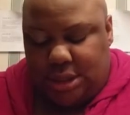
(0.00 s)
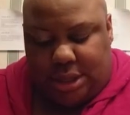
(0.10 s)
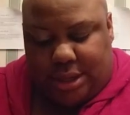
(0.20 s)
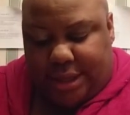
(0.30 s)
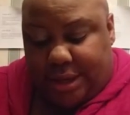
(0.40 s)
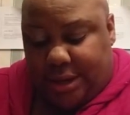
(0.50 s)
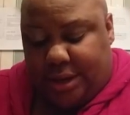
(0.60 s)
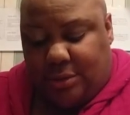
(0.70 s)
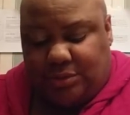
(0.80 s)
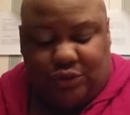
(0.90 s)
And again,
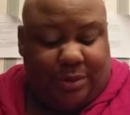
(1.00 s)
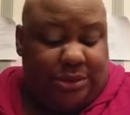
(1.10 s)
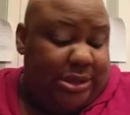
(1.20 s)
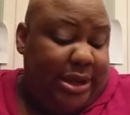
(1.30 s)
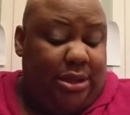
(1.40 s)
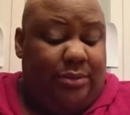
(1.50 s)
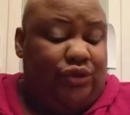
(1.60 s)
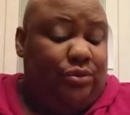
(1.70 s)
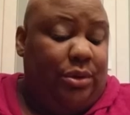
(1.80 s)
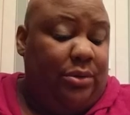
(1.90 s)
it goes with your personality,
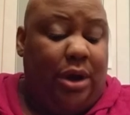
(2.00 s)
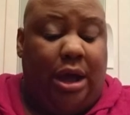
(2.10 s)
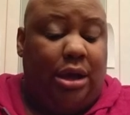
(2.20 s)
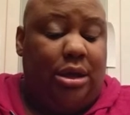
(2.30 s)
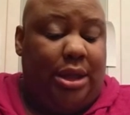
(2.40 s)
what you want to rock.